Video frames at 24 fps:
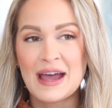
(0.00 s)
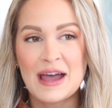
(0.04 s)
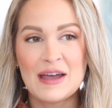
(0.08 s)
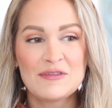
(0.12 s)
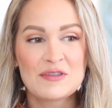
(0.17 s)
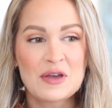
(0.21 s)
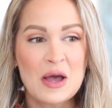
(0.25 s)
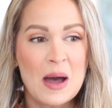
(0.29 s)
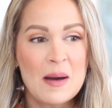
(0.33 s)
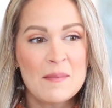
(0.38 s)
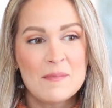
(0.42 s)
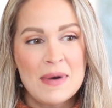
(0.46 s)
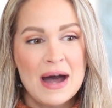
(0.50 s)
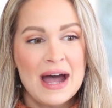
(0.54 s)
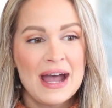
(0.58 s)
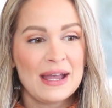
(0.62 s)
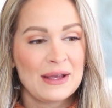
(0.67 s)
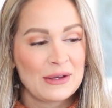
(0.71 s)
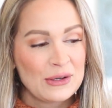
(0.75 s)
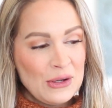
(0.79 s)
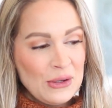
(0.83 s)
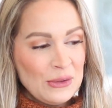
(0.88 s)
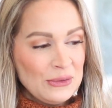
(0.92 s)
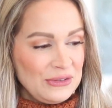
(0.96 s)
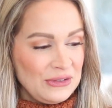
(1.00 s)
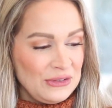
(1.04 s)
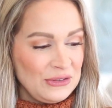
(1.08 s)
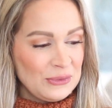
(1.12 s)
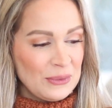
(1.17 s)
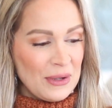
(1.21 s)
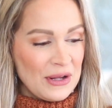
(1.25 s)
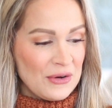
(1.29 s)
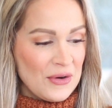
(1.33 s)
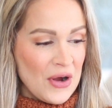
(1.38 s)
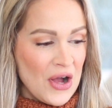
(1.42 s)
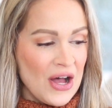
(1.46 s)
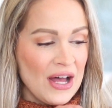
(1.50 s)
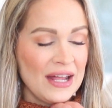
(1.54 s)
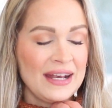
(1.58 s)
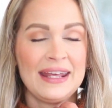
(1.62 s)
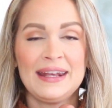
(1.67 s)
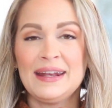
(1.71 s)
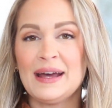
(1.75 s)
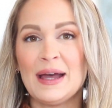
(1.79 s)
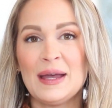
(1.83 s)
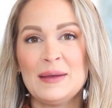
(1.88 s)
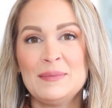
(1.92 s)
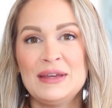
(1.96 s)
I've got my cozy sweater on
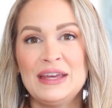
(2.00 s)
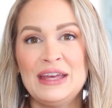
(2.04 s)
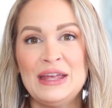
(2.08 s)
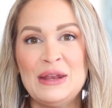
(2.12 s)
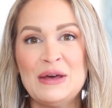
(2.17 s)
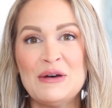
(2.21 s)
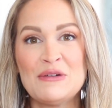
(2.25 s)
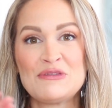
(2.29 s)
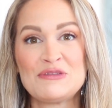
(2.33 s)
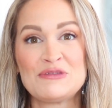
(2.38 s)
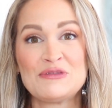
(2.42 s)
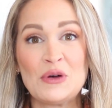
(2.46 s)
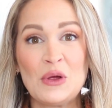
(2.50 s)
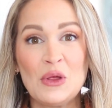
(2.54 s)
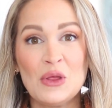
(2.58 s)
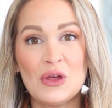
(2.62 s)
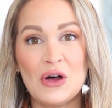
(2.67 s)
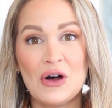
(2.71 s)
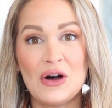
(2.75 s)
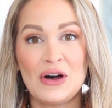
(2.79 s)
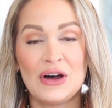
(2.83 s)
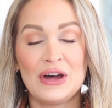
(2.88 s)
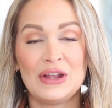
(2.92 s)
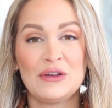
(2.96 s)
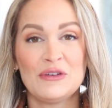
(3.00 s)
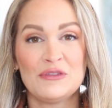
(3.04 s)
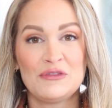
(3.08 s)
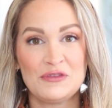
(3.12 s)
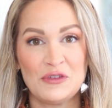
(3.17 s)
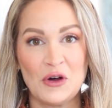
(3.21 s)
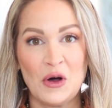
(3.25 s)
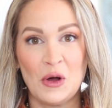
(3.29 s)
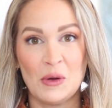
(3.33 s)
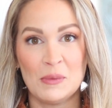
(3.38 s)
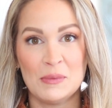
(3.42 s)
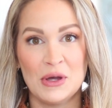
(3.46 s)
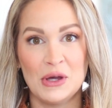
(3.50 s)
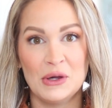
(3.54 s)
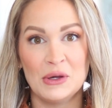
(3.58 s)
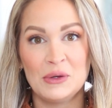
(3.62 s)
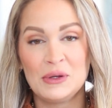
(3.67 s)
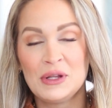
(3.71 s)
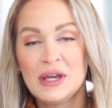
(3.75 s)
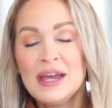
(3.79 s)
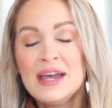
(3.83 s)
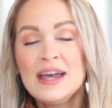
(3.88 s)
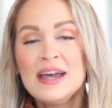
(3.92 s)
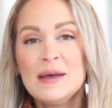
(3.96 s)
and I'm in full-on fall
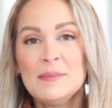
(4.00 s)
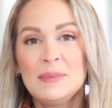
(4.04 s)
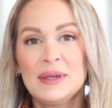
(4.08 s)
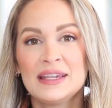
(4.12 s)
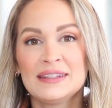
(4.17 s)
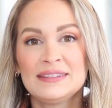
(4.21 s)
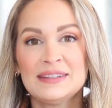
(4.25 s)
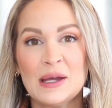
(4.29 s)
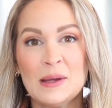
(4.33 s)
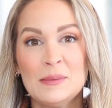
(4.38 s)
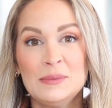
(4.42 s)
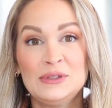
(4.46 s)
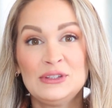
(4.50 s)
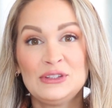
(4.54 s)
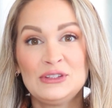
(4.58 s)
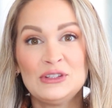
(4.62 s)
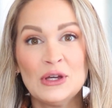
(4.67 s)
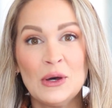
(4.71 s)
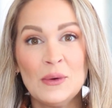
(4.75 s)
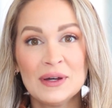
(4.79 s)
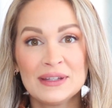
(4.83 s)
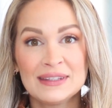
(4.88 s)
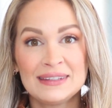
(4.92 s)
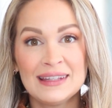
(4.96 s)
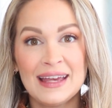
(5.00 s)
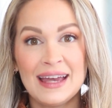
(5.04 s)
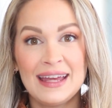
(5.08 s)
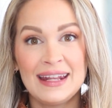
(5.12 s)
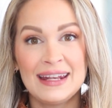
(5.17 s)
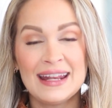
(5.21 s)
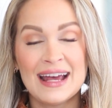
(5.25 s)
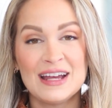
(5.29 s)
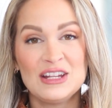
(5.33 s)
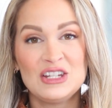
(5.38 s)
mode because I'm so excited.